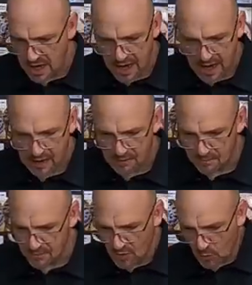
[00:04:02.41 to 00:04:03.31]

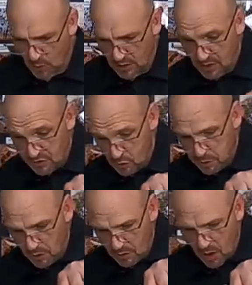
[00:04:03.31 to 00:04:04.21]
and we're gonna
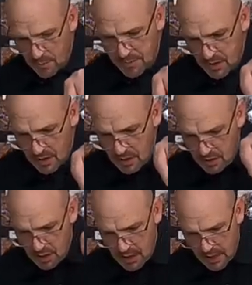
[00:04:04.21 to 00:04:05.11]
tube her up,
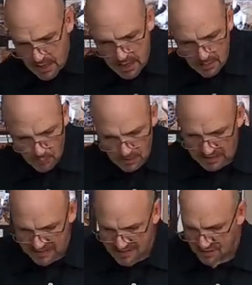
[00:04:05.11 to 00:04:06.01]
and we're
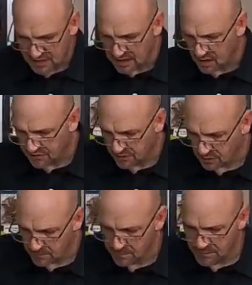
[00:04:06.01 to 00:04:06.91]
gonna get that skin off
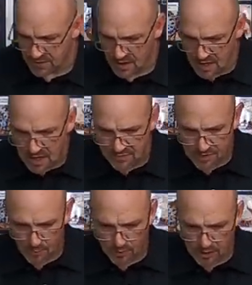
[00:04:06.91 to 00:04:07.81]
of her. And
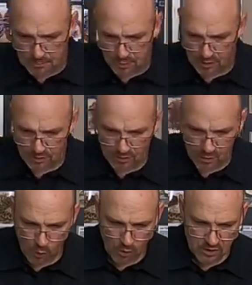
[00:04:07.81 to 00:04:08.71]
then we're gonna put her in
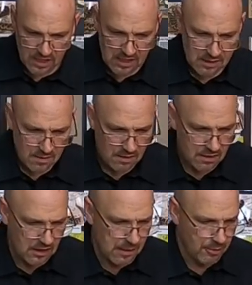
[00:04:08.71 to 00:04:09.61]
the quarantine,
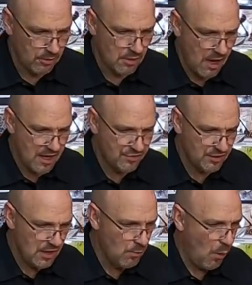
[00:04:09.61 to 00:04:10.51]
and keep her
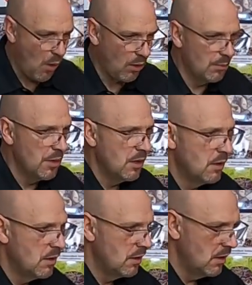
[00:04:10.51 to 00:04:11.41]
nice and warm.
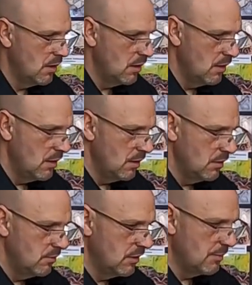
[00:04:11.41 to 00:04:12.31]

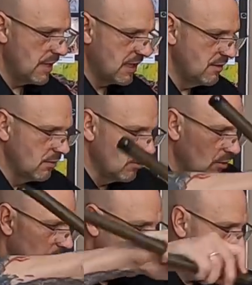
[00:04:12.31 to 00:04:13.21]
Get back in there,
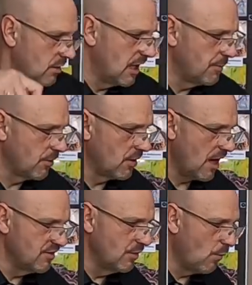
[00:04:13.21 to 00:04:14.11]
little girl. Keep her
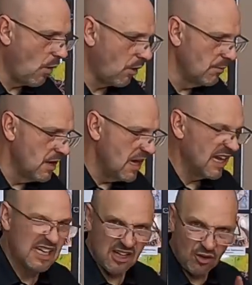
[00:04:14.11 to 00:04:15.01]
nice and warm,
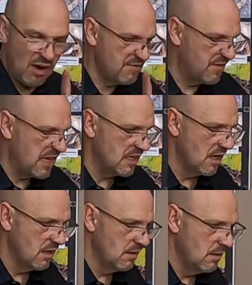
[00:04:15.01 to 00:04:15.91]
and get her on feed.